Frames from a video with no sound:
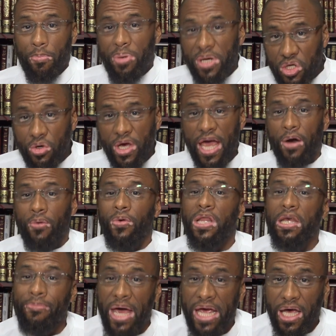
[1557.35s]
but you can't
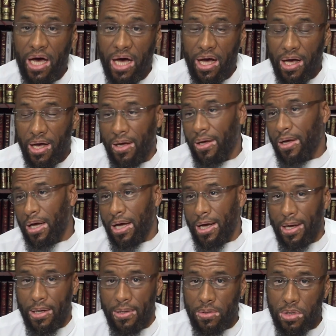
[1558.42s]
really make a,
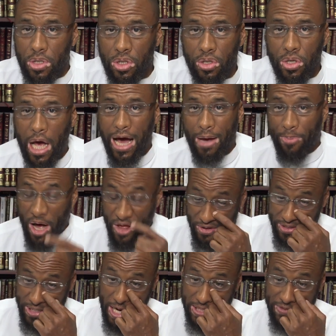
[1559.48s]

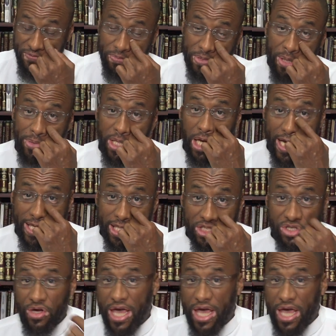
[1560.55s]
hypothesize from something like this.